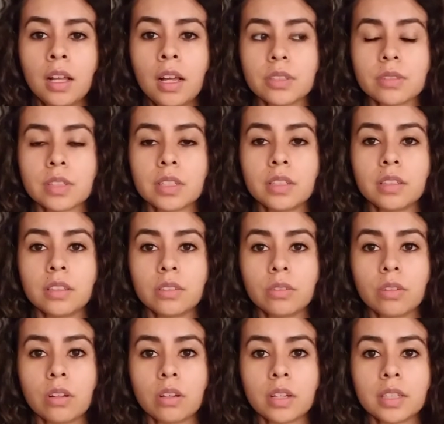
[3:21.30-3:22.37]
was getting a little
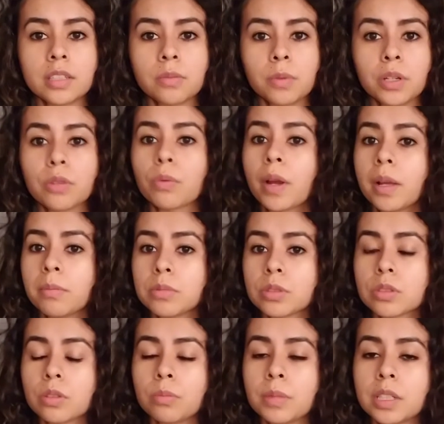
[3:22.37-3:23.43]
long. I didn't want to ramble
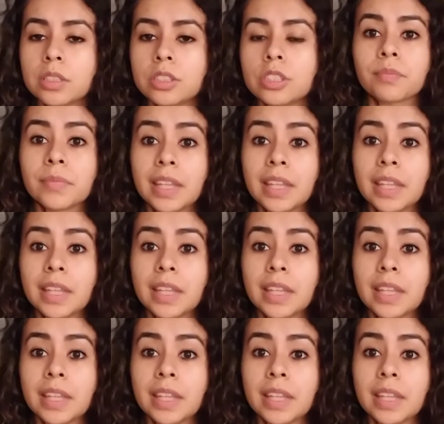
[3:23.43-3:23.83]
so much.